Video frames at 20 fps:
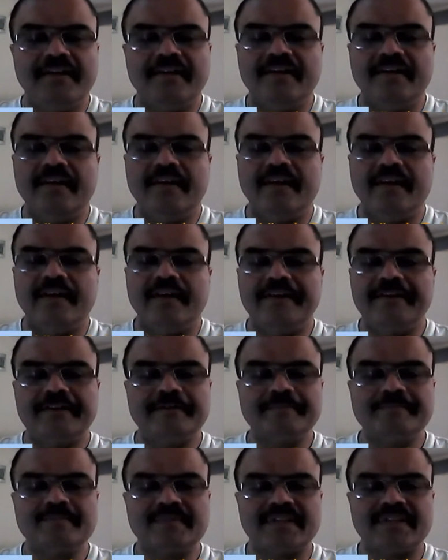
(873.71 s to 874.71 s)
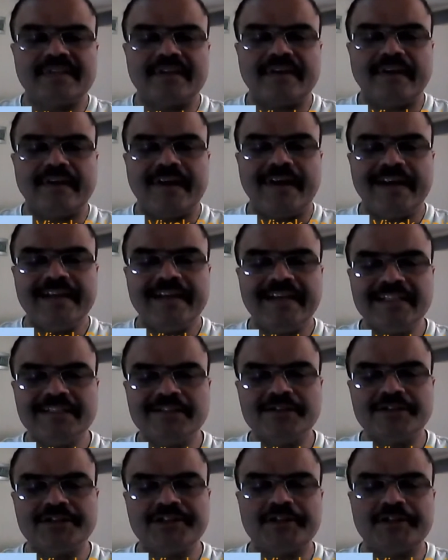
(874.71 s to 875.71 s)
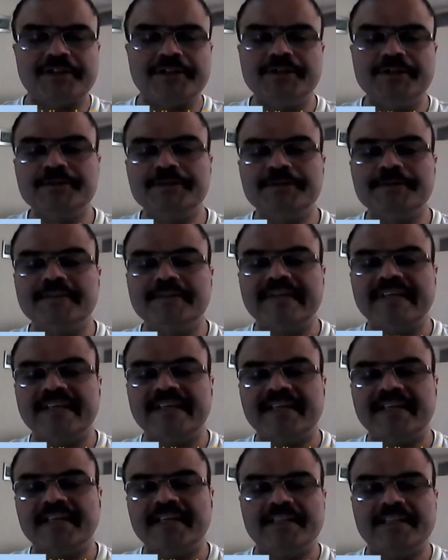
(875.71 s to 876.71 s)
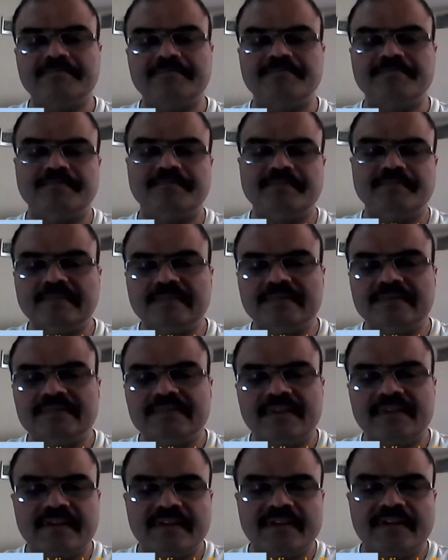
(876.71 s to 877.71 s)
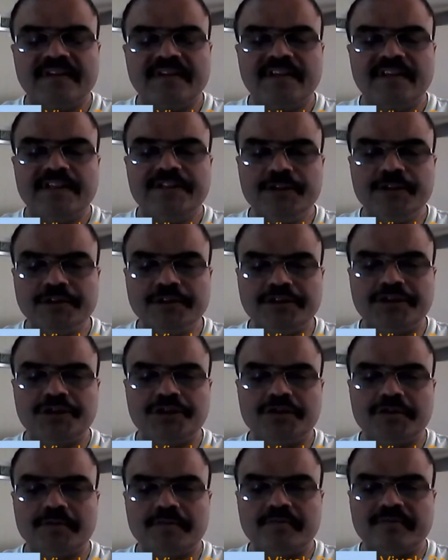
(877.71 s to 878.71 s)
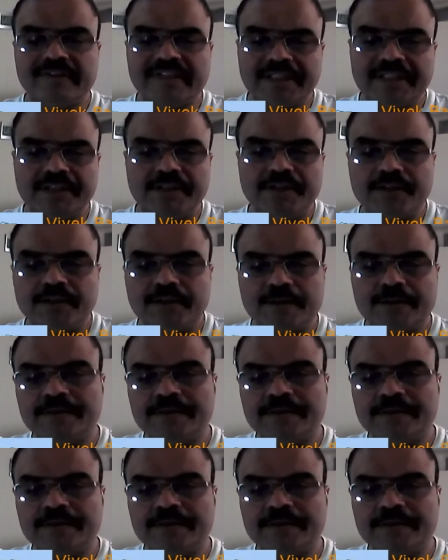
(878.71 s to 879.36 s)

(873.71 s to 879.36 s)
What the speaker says: I need to show you a YouTube video,